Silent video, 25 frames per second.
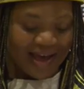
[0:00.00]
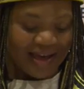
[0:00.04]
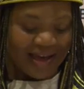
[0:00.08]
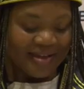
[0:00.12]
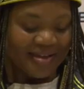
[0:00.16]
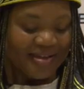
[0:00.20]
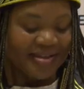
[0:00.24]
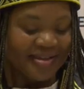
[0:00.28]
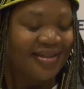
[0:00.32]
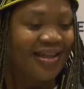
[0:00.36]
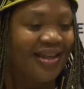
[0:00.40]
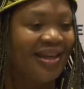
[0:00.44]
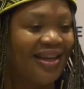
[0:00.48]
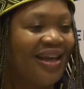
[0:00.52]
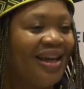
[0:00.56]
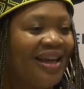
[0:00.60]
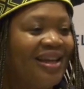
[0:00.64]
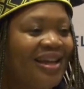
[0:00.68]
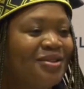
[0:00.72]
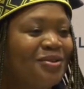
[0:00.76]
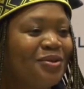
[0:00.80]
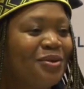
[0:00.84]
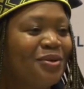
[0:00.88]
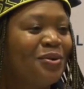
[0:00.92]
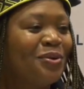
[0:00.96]

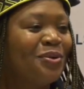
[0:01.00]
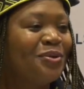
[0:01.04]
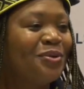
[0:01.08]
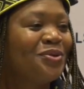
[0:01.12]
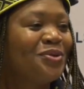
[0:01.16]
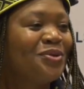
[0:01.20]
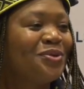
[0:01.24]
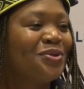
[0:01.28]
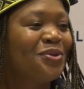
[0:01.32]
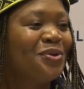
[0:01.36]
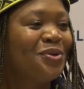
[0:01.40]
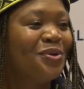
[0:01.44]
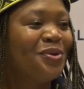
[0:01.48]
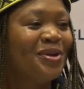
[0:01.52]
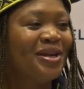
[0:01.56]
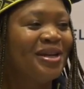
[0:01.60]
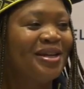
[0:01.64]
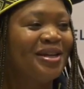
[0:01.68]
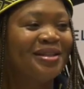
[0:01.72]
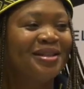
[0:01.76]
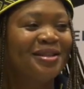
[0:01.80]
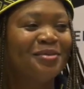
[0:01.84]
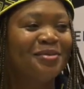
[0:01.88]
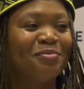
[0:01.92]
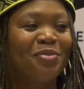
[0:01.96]
and also
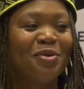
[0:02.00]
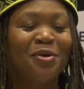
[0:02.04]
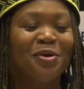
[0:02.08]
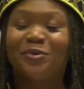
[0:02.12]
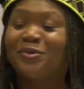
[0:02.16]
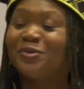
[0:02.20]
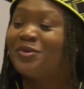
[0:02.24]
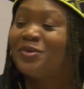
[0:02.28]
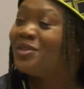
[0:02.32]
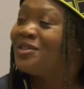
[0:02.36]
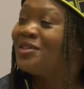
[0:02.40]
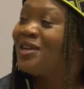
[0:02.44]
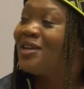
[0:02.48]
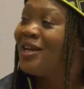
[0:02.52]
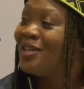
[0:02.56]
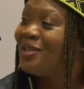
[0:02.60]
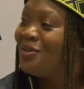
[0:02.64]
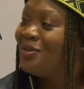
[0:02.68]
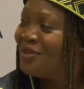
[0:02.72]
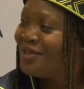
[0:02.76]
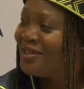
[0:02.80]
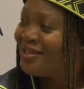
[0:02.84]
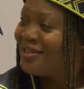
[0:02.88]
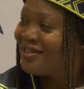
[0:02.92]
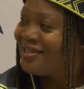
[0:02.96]
at the
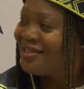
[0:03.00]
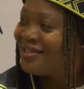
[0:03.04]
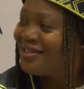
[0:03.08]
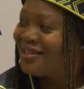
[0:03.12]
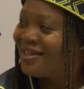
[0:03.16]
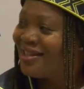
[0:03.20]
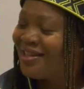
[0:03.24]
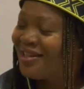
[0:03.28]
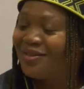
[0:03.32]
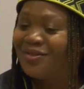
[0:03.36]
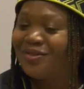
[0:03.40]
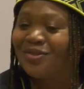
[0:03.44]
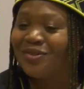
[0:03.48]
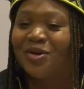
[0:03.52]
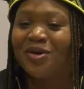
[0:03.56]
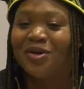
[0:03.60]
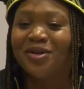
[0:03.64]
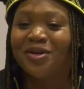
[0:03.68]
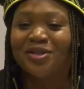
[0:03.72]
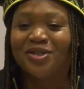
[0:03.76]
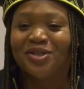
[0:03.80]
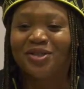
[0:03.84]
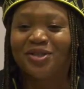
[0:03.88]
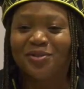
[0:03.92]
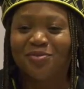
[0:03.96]
postgraduate
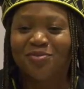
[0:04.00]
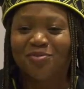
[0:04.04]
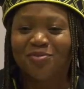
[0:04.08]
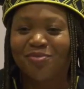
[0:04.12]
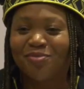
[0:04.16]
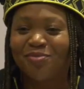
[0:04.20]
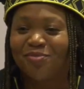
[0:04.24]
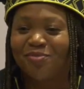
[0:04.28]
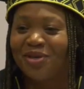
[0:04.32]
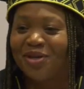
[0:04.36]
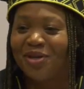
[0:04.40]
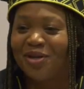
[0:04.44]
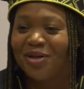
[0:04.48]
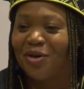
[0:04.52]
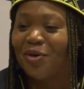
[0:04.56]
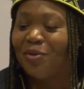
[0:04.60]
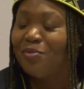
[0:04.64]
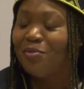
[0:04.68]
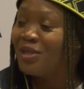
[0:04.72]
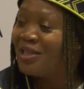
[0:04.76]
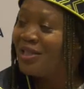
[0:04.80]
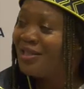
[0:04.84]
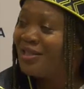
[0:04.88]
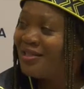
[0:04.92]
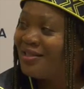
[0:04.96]
scholarship
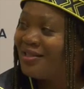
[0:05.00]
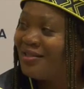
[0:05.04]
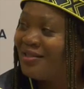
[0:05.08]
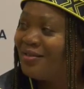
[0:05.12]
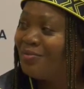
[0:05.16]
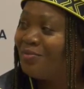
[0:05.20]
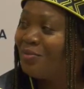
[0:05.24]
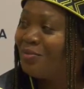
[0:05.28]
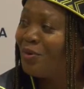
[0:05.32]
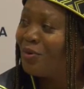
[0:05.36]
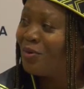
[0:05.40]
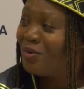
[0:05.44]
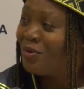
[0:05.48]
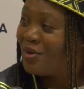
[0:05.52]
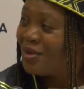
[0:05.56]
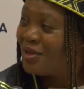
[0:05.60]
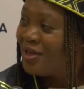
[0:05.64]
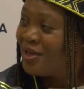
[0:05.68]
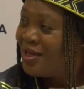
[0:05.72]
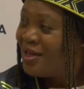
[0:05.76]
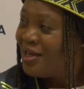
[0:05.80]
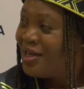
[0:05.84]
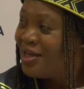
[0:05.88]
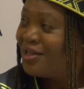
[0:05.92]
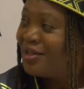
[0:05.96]
committees, both
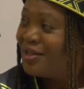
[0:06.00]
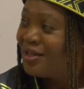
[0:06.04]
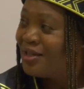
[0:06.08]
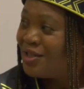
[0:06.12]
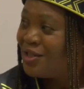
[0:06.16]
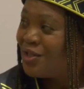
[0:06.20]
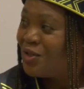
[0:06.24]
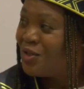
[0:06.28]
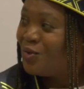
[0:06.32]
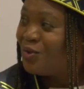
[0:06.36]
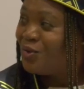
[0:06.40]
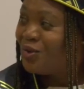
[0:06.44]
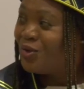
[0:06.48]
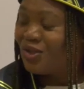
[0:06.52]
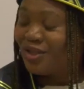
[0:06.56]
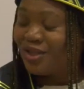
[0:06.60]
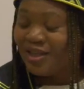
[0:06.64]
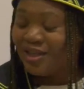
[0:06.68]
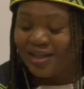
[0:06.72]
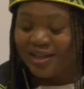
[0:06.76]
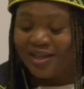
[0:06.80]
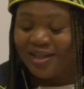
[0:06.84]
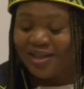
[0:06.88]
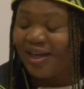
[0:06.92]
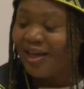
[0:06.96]

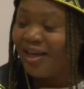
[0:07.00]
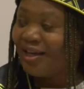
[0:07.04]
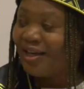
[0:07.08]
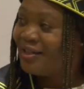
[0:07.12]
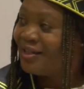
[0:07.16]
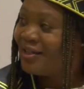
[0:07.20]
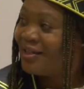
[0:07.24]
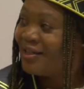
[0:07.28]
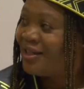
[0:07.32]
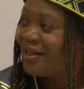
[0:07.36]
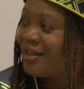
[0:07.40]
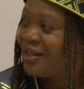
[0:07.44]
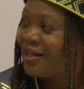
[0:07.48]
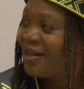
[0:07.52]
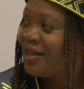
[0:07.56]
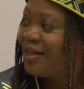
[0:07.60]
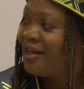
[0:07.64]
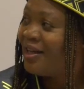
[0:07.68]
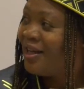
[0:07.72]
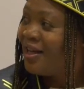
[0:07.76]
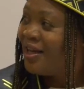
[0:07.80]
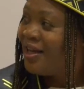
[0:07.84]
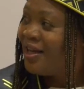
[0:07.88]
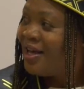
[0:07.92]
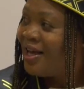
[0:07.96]
institutionally
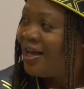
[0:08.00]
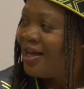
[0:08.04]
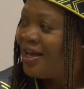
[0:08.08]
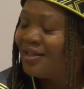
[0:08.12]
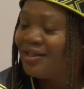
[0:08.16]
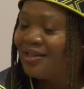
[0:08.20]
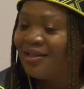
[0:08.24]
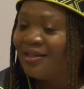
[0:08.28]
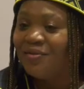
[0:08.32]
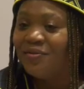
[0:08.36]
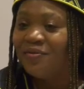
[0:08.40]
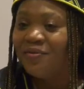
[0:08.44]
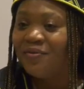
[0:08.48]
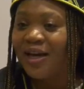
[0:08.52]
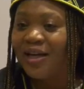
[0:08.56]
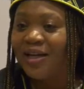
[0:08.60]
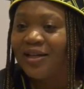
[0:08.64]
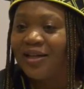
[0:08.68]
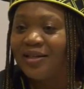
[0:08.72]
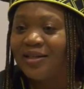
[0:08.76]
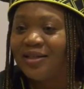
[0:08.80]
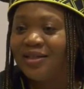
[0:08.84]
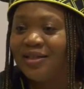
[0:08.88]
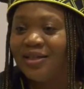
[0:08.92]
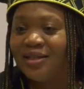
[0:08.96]
and at the
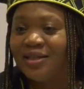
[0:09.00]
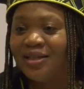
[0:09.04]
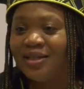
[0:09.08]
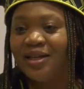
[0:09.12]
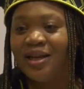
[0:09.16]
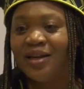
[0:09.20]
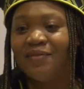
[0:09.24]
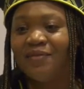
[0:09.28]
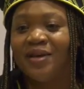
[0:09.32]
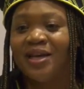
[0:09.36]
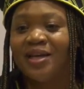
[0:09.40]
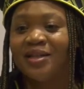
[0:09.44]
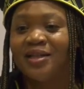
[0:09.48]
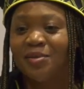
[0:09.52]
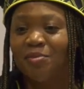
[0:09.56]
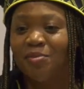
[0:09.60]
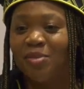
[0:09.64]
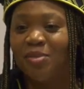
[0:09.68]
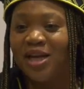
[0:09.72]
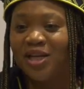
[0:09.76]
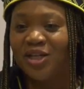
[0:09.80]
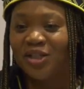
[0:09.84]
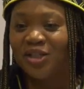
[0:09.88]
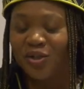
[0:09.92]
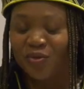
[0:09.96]
faculties. And I've had the
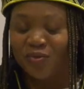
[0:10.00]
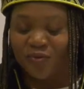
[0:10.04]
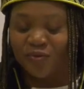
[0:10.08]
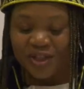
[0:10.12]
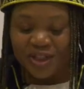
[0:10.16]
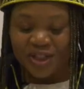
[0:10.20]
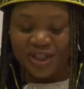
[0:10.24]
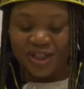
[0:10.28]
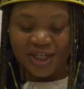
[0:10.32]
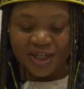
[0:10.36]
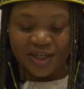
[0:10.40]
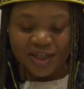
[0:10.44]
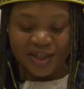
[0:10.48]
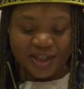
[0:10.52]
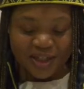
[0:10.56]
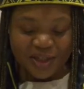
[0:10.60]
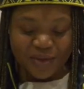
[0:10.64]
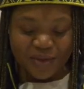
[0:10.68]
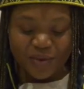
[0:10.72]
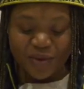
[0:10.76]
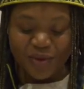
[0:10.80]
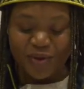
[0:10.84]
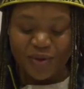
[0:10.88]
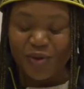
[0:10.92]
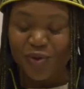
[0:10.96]
pleasure of
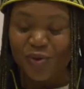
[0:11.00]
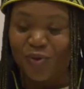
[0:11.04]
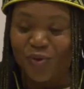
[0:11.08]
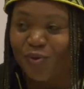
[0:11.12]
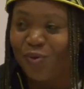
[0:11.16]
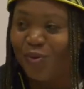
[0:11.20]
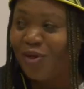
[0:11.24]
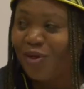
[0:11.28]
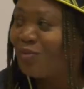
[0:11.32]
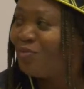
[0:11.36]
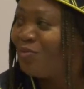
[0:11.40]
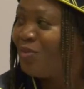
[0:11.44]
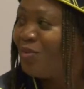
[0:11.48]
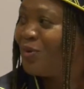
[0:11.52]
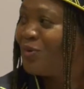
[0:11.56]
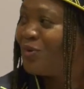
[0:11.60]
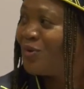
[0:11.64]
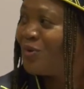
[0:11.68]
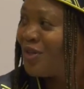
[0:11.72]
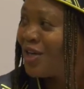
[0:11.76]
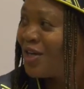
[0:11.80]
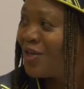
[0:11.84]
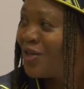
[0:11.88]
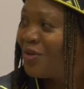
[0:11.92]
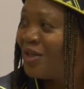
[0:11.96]
interacting with you at
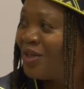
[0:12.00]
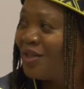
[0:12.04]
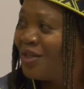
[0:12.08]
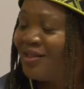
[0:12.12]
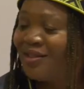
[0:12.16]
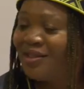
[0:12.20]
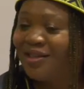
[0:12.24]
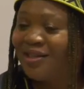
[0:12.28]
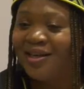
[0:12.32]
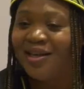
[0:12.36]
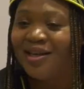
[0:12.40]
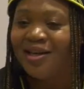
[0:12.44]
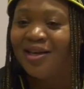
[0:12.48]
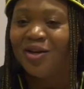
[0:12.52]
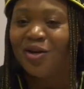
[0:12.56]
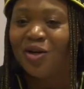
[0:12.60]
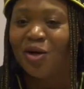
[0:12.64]
postgraduate